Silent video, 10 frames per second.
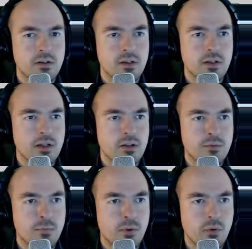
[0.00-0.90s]
Okay, let's
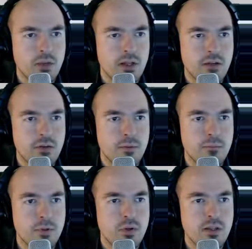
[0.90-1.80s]
put all that on the
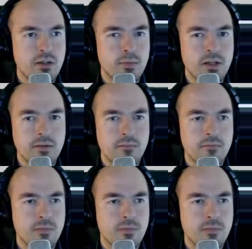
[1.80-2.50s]
booty of the plane.